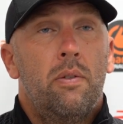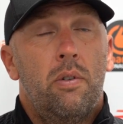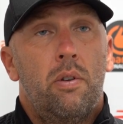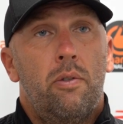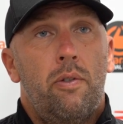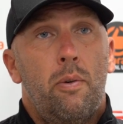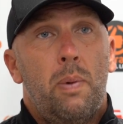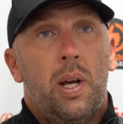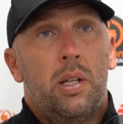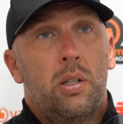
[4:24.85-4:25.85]
a
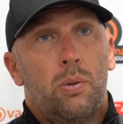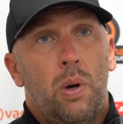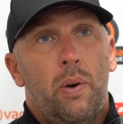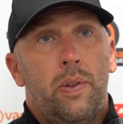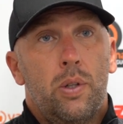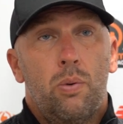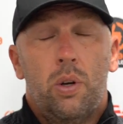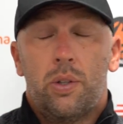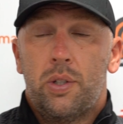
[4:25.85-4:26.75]
place as well in the squad.